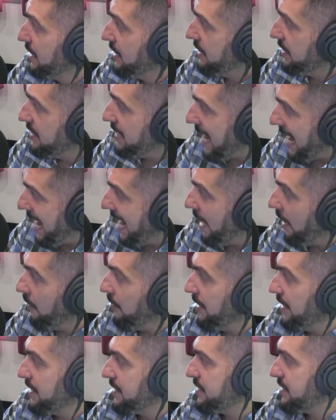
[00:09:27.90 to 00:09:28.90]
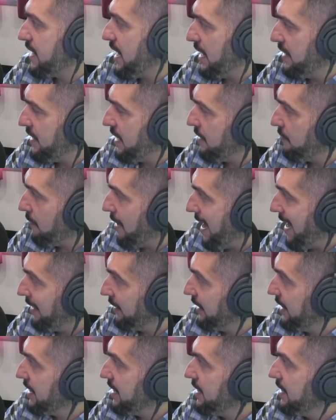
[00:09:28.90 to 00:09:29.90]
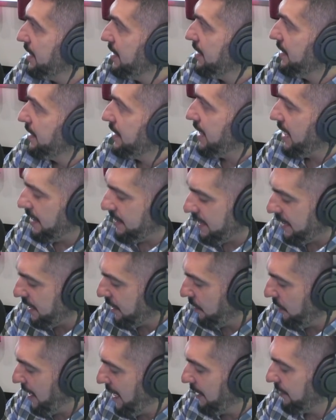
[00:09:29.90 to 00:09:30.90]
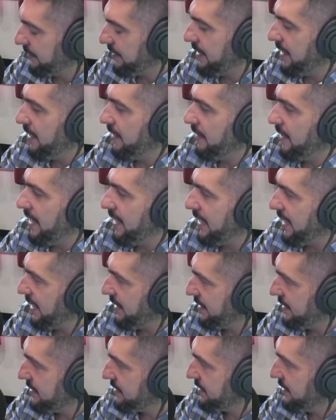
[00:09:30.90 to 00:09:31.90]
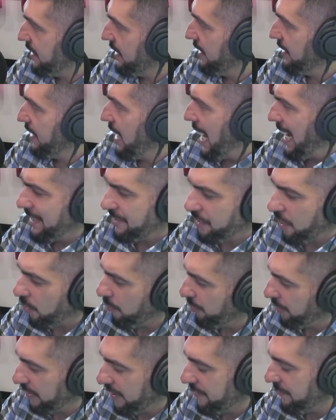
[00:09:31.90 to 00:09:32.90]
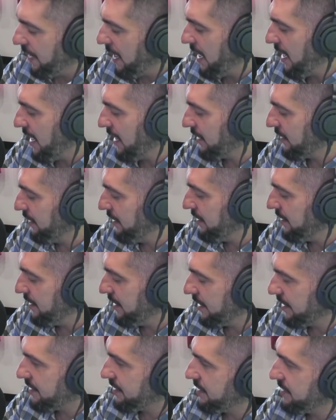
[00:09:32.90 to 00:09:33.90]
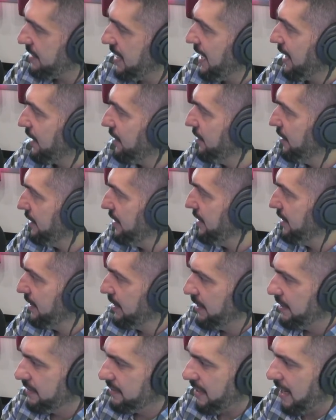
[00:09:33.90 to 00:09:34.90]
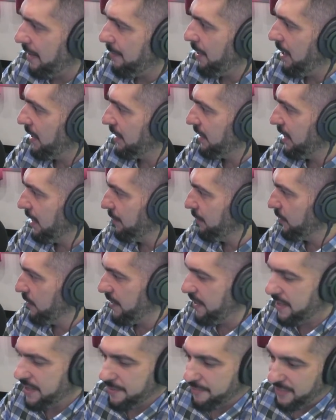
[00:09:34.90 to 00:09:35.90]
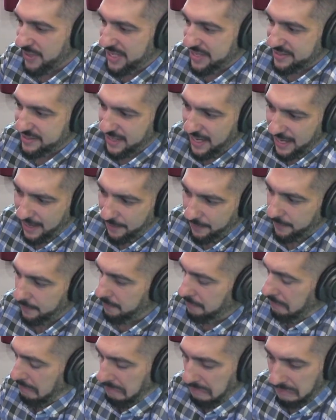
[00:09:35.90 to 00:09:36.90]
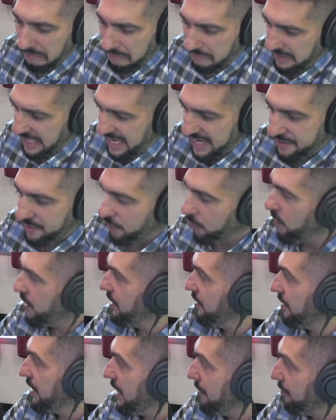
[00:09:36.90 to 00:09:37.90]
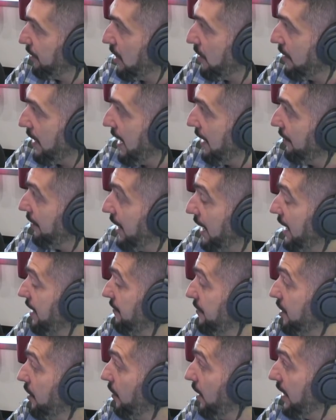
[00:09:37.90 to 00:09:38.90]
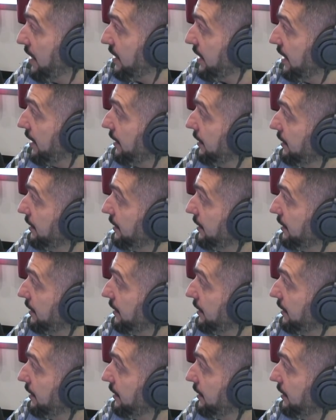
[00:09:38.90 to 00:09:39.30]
Now it's can they rally? Can they go out there and get this done? I don't believe Ha Ha Clinton-Dix is that good. Ty Montgomery, peace out. They either win or get blown out. I have no idea.